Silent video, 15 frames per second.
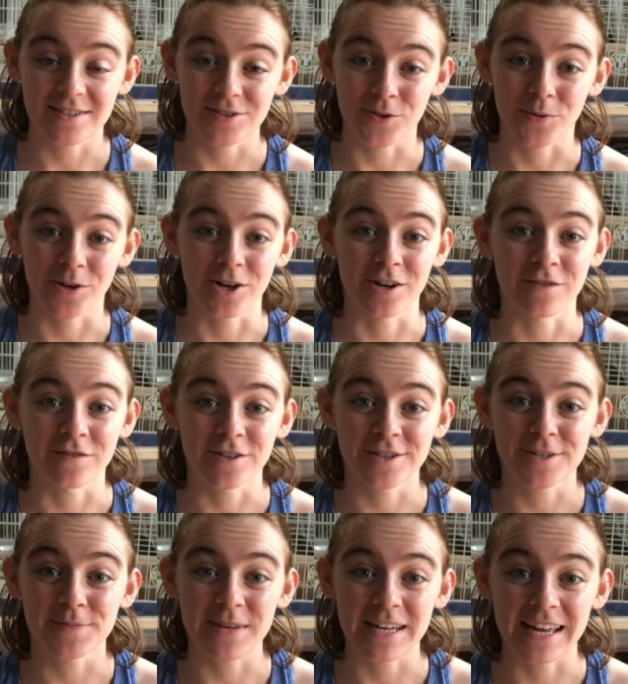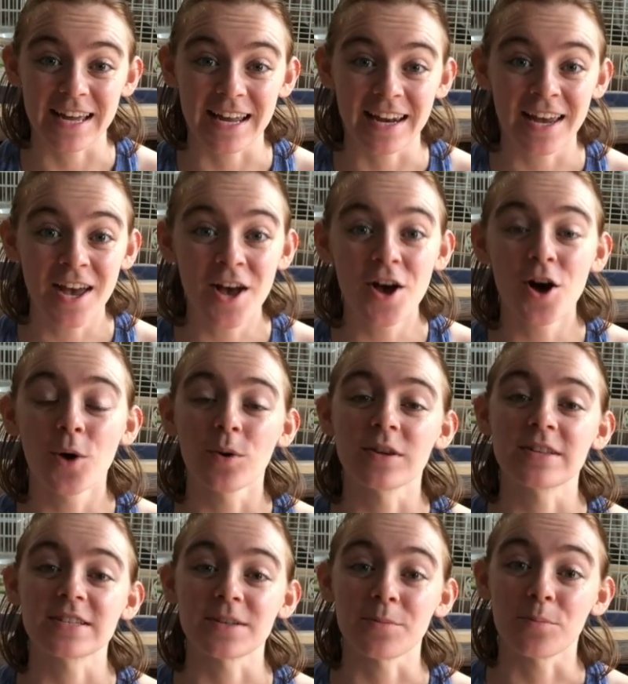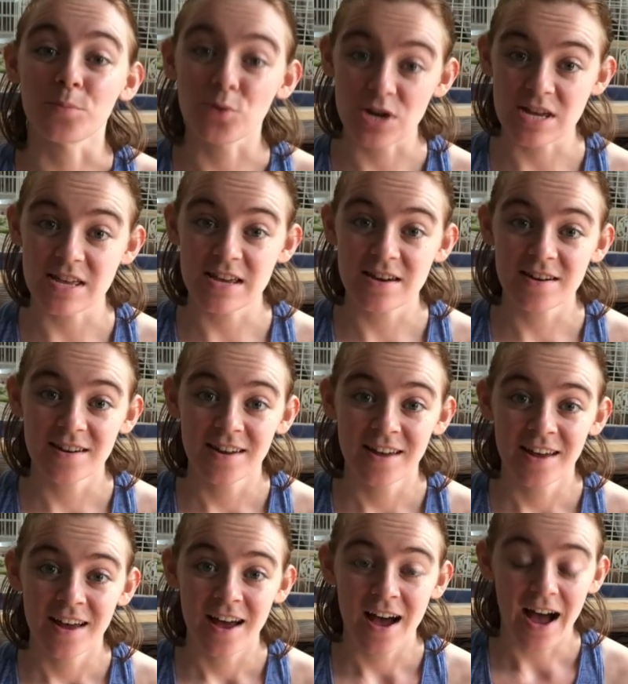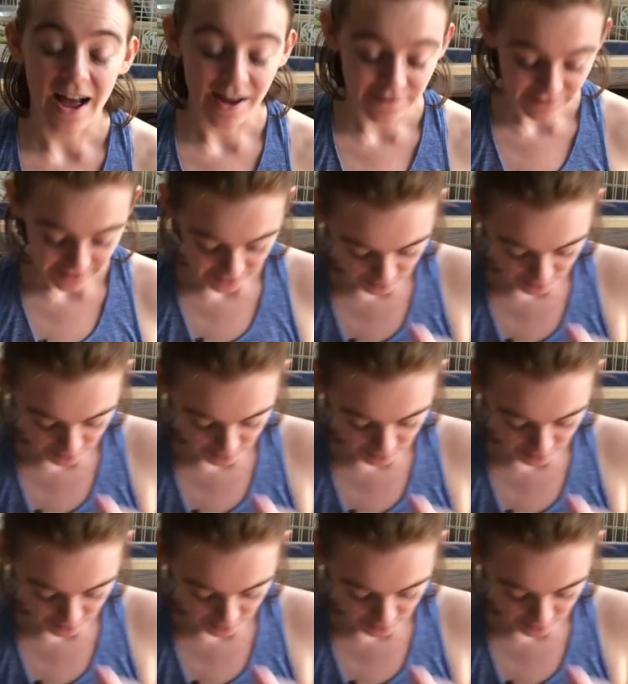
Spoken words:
So we're going to first begin with some breathing. I invite